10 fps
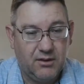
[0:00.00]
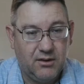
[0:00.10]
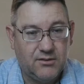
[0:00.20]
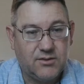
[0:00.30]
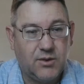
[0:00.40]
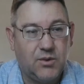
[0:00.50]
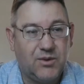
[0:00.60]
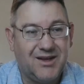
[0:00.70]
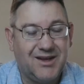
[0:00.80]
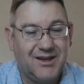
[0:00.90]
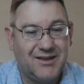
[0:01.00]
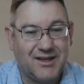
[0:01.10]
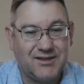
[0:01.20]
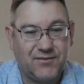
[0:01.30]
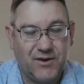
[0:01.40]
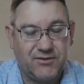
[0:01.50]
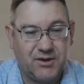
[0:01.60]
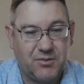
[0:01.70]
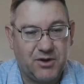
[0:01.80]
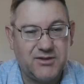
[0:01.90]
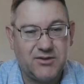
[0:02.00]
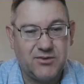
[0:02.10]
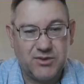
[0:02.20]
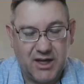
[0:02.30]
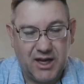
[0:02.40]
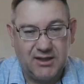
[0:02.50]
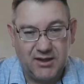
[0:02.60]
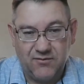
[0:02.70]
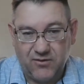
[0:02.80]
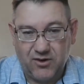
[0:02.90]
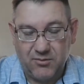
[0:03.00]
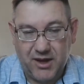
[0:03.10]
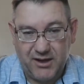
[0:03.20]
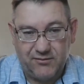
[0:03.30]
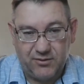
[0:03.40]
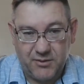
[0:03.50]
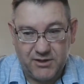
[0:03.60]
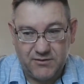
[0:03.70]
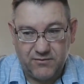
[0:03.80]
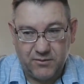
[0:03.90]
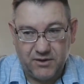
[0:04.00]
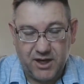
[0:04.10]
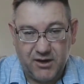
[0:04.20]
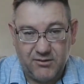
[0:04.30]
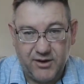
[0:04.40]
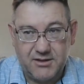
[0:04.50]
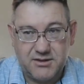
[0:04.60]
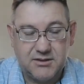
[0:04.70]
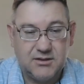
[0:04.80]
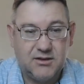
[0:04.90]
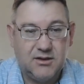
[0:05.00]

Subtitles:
So that's a frustrating part, is that you can get very bad information from the IRS.